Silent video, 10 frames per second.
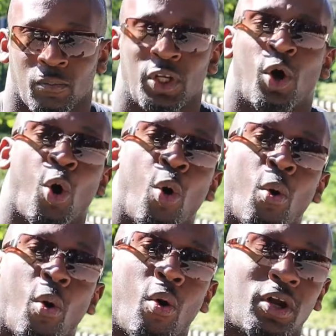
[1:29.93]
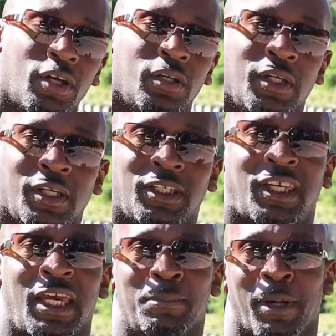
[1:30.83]
When the whole order
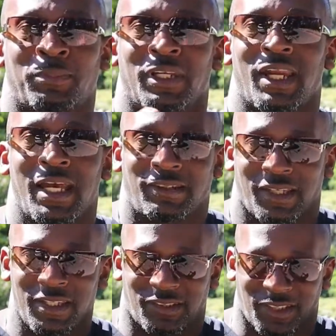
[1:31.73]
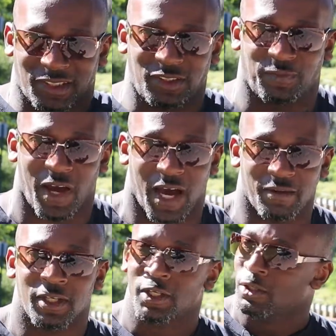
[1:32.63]
came up to
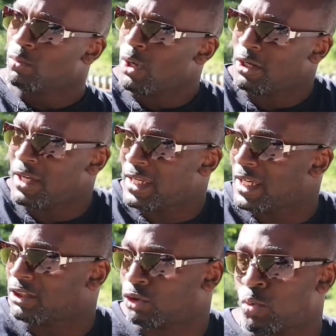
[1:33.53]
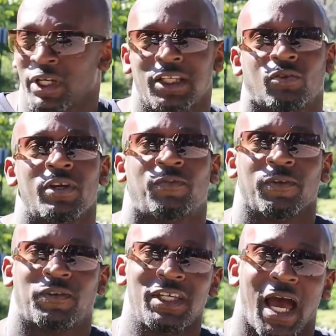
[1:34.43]
$19.65. Where did he get
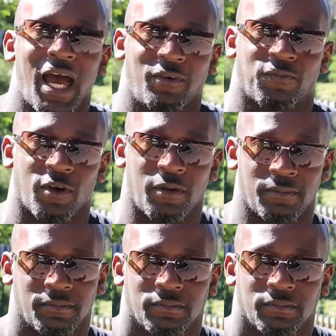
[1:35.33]
$23.59 from?